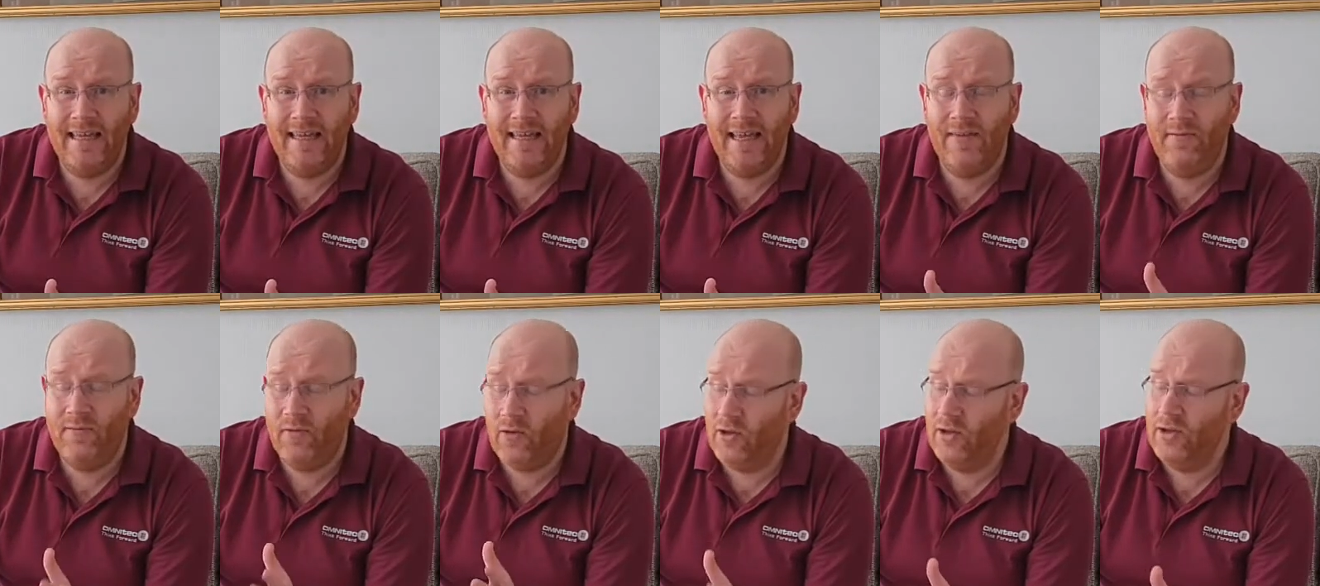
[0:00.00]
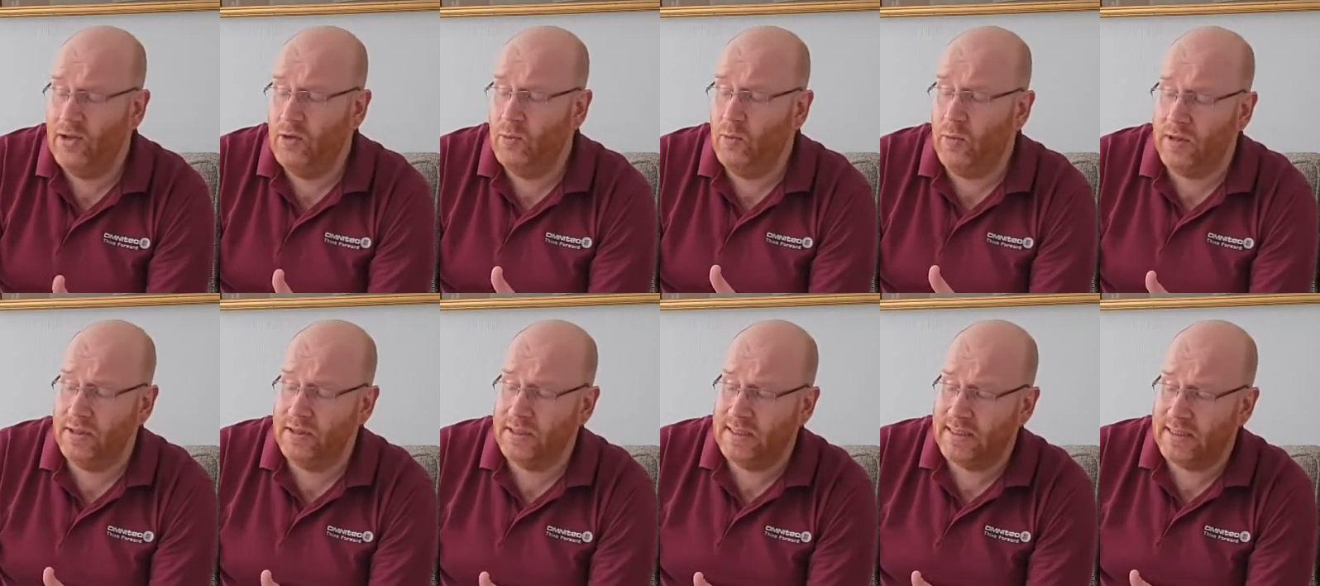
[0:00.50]
if all you
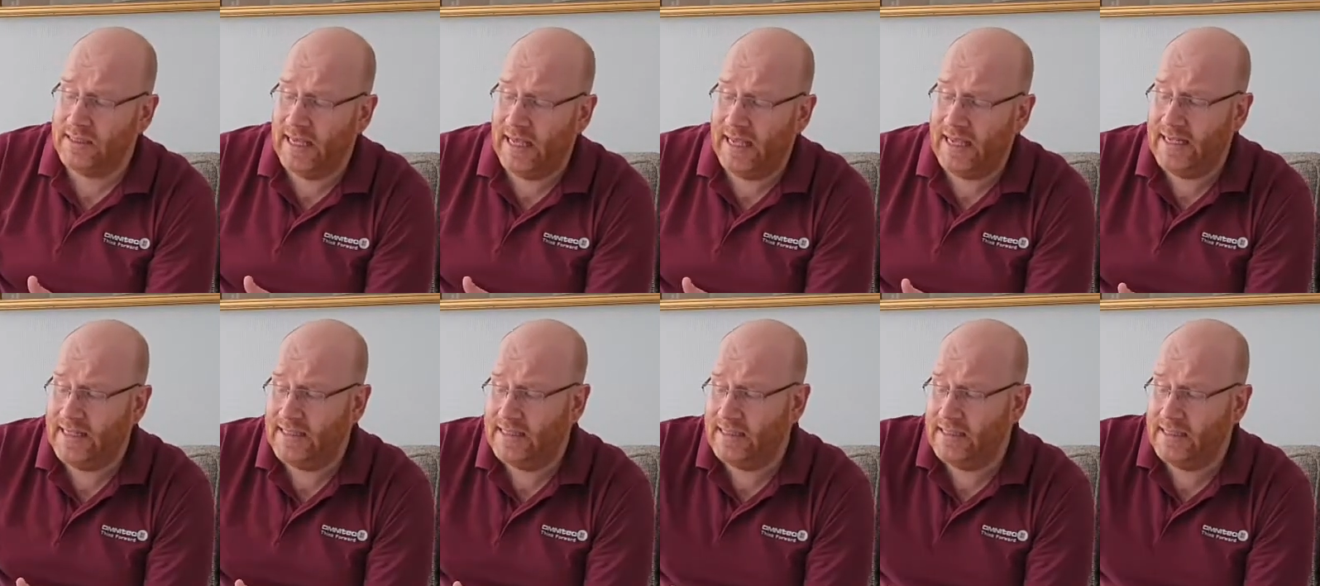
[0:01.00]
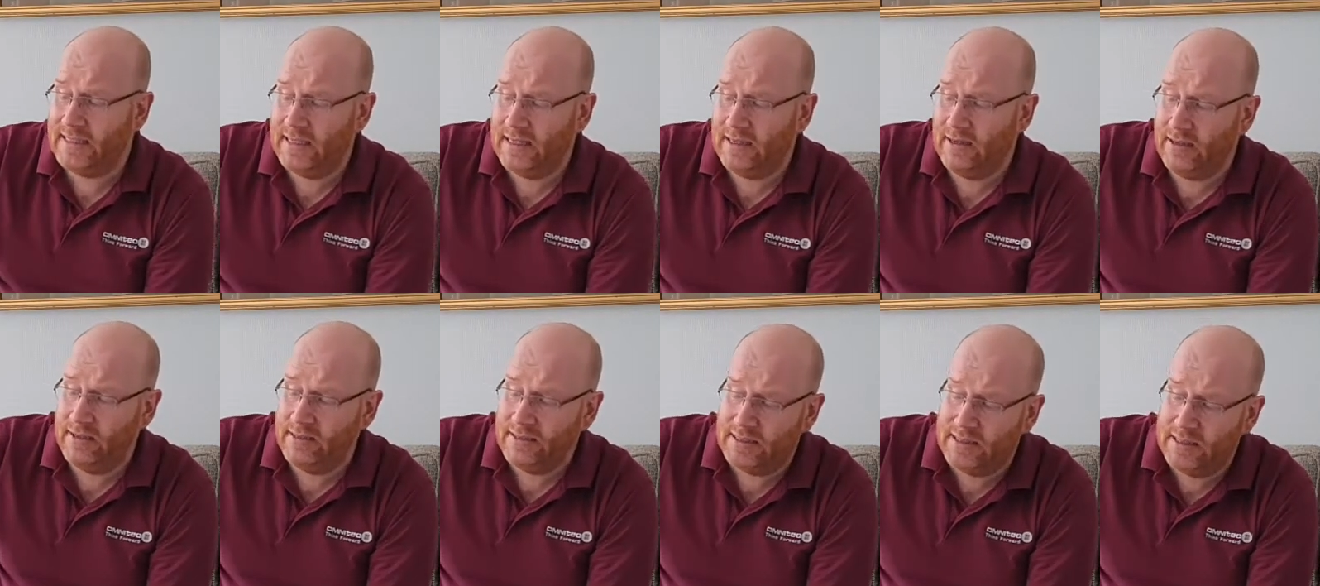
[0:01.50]
want is
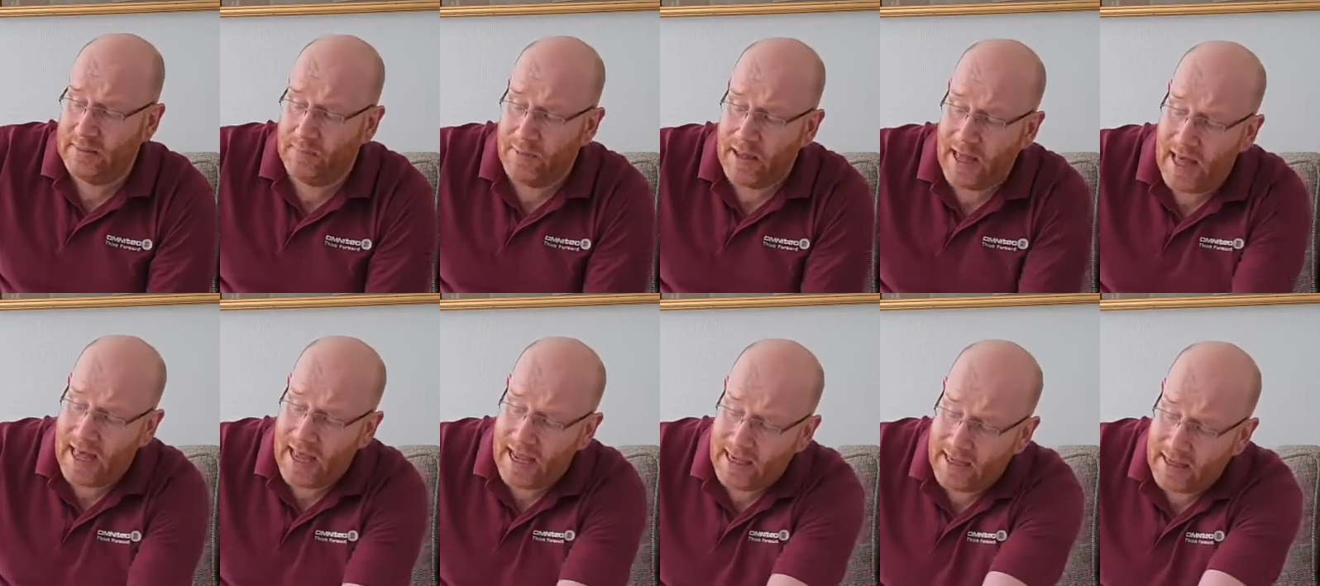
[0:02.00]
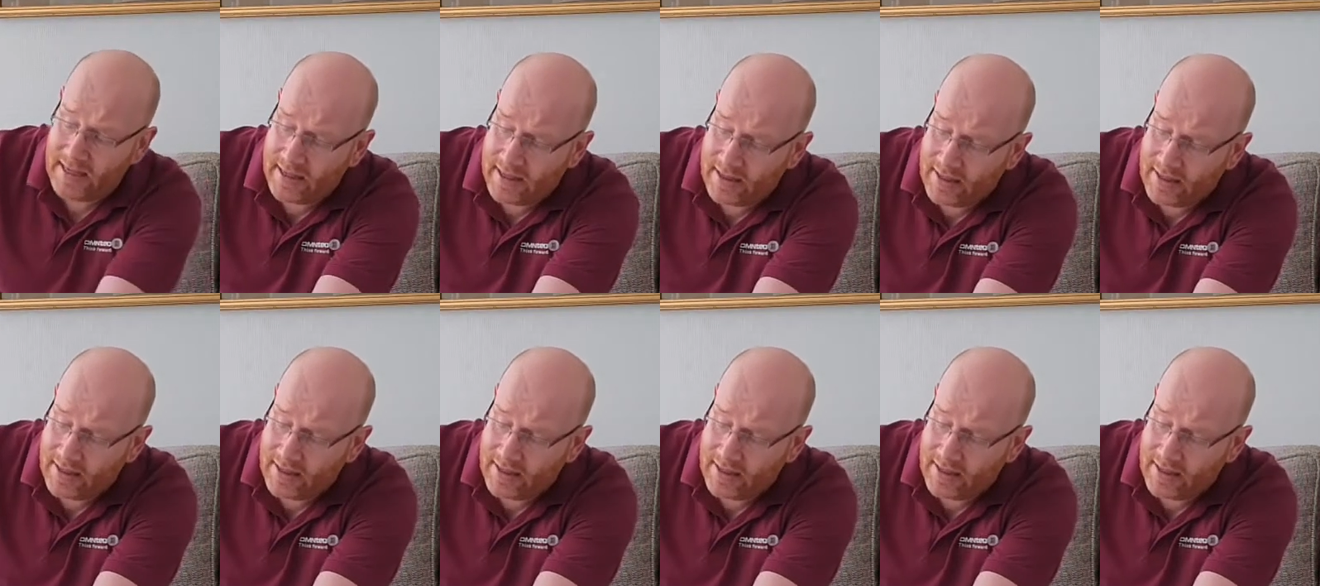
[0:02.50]
to buy